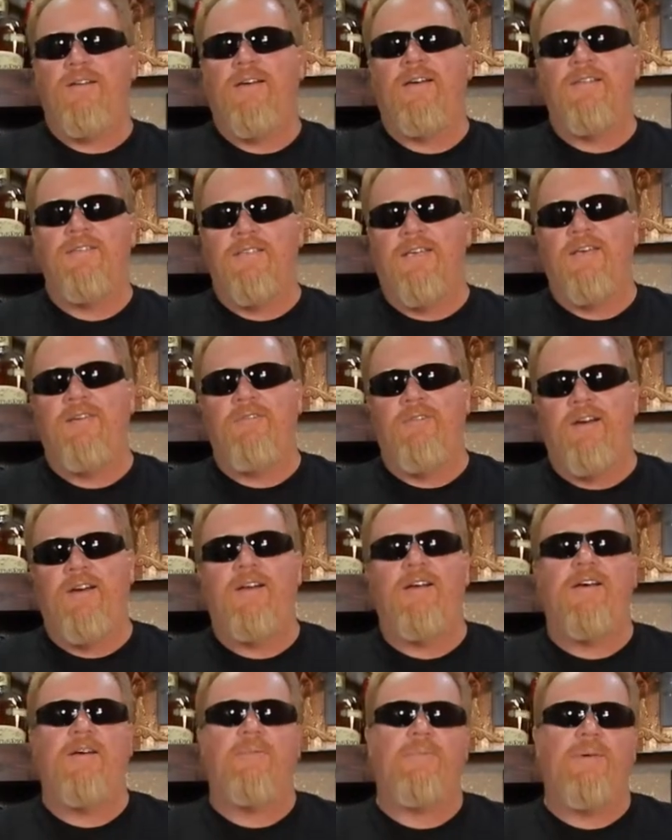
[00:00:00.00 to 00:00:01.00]
Dead's getting
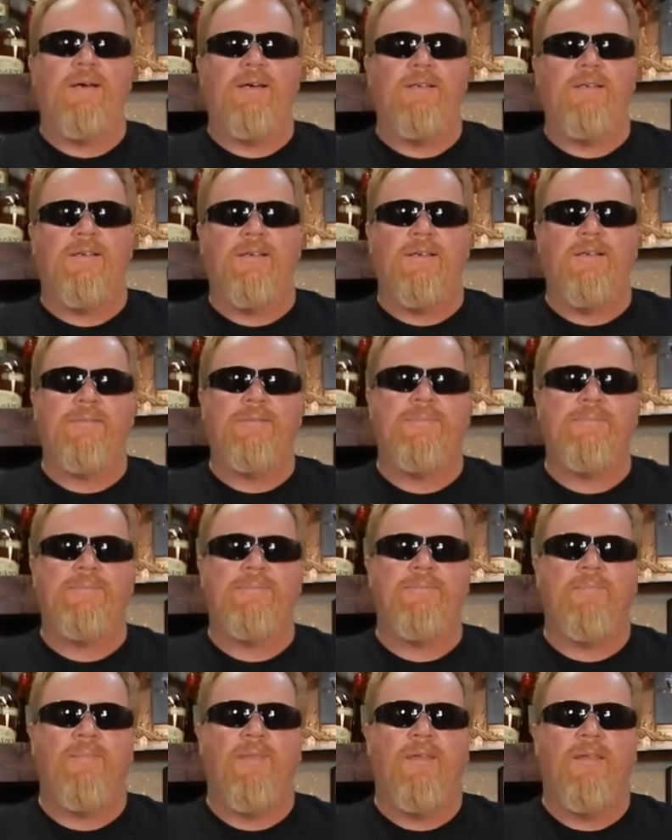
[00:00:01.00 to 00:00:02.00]
ready to come back on.
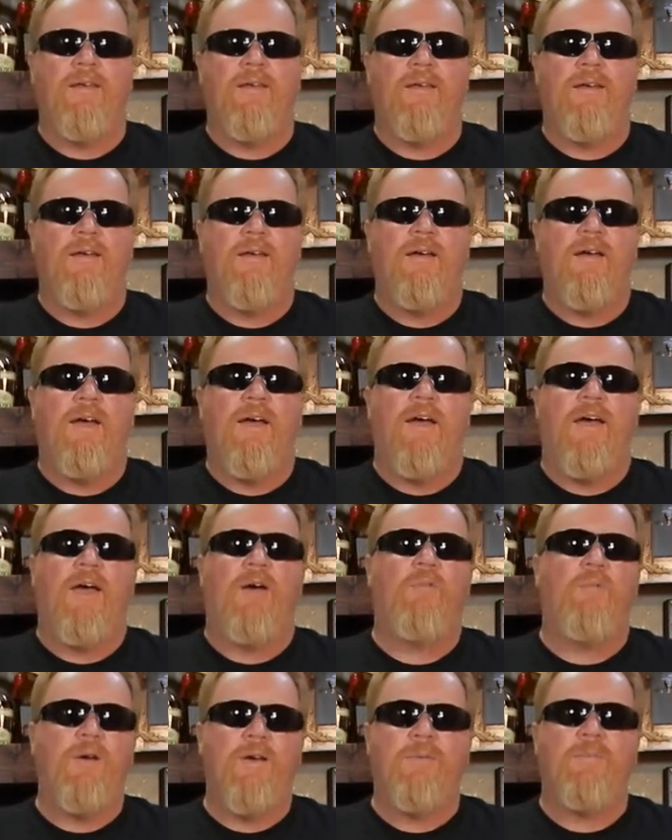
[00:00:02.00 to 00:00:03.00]

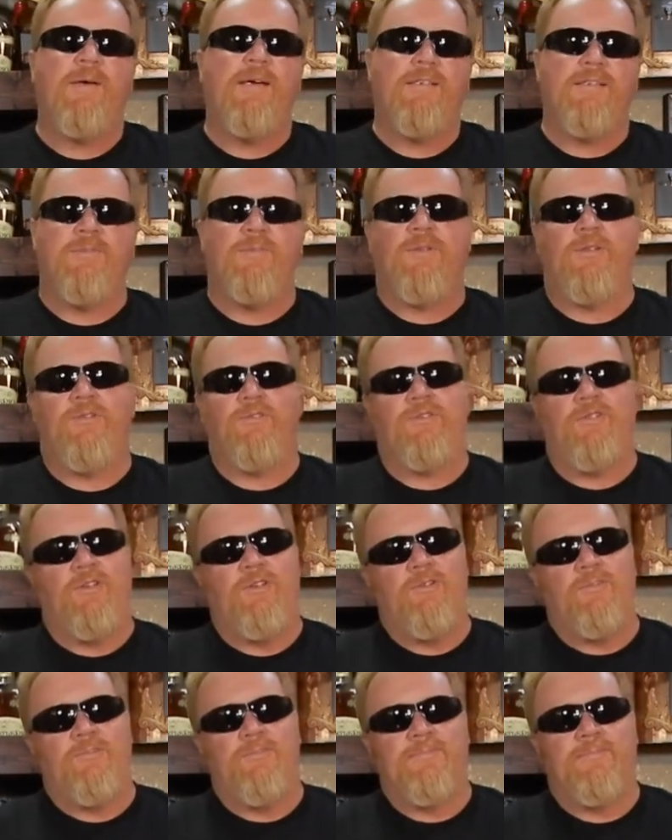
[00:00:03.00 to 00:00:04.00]
And we can make some of those
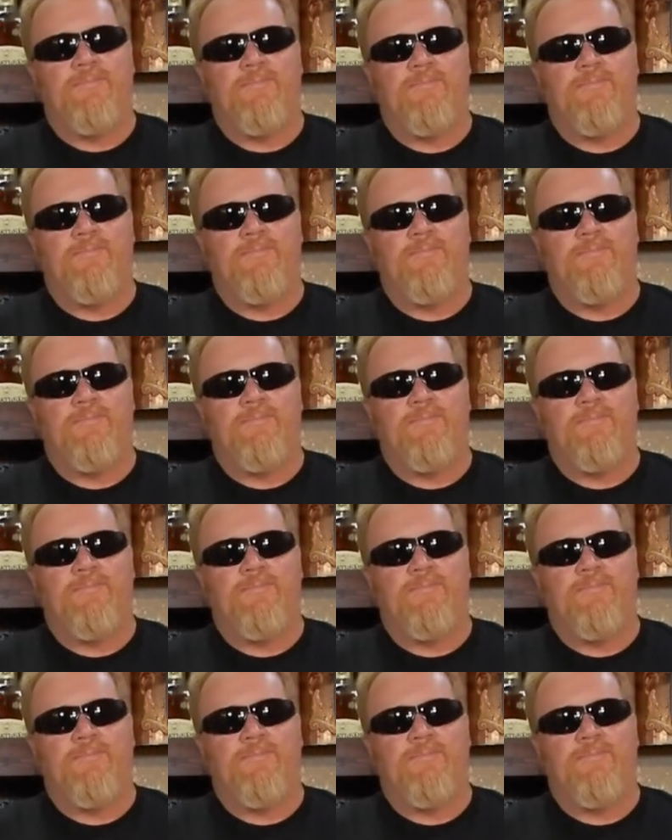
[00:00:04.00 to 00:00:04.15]
too.